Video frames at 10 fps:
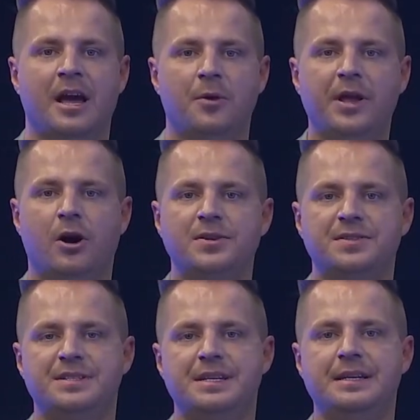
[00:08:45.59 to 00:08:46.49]
We also
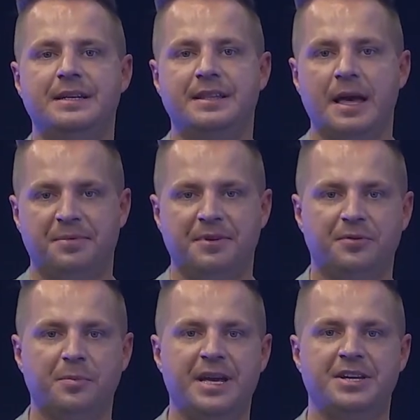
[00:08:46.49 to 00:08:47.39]
see the depth
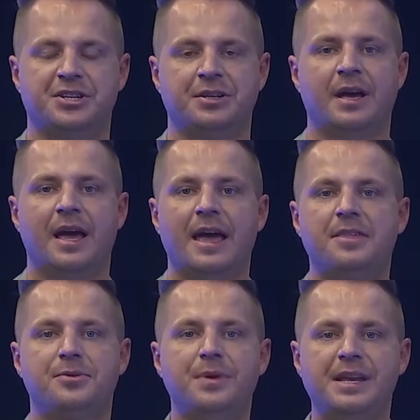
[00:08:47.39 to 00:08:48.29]
information, a
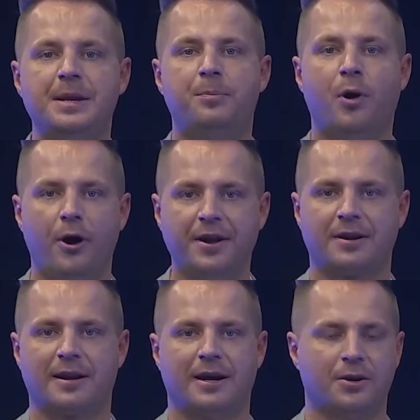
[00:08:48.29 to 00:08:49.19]
3D point
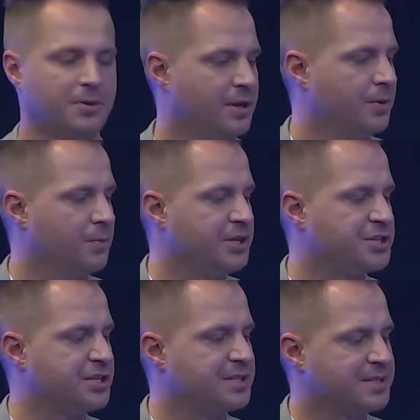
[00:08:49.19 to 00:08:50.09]
cloud, which
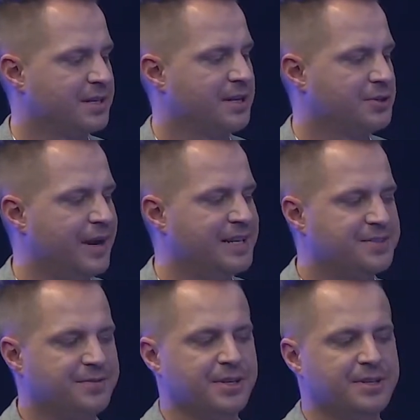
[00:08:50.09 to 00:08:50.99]
is
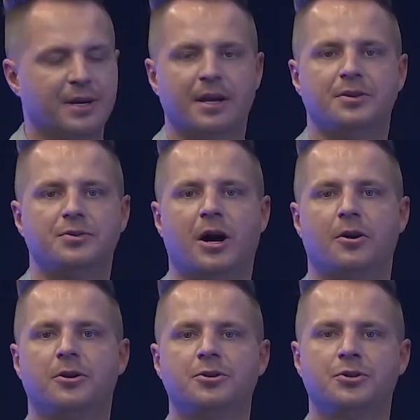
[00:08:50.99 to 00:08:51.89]
transferred to our
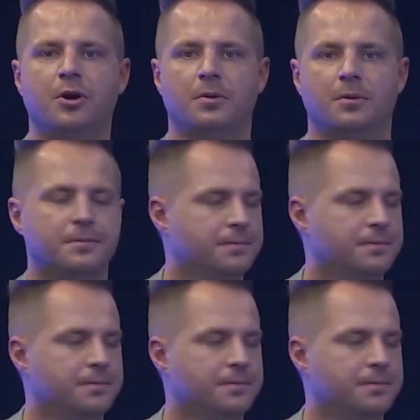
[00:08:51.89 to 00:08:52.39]
control.